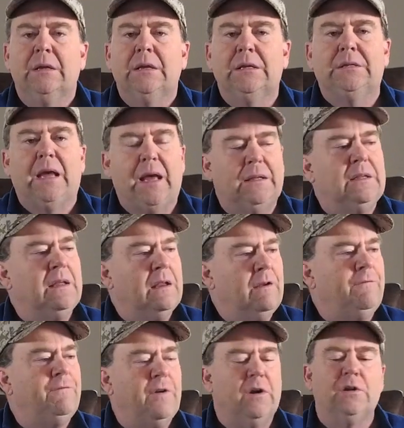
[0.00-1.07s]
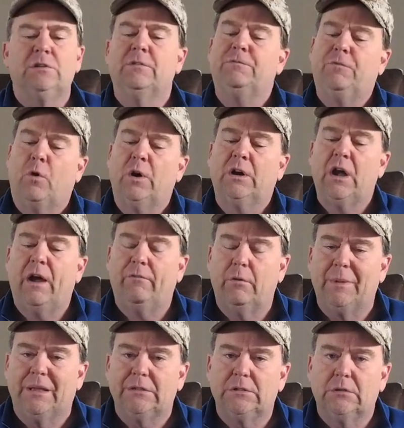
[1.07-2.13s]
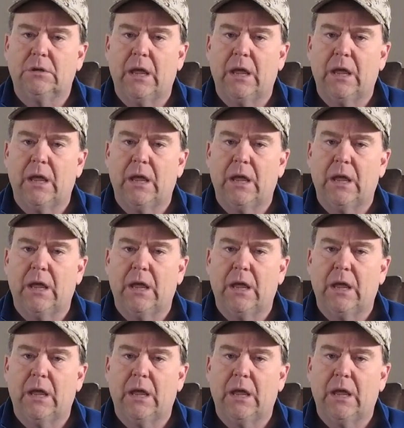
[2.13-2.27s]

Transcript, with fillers: this had the interference of foreign governments.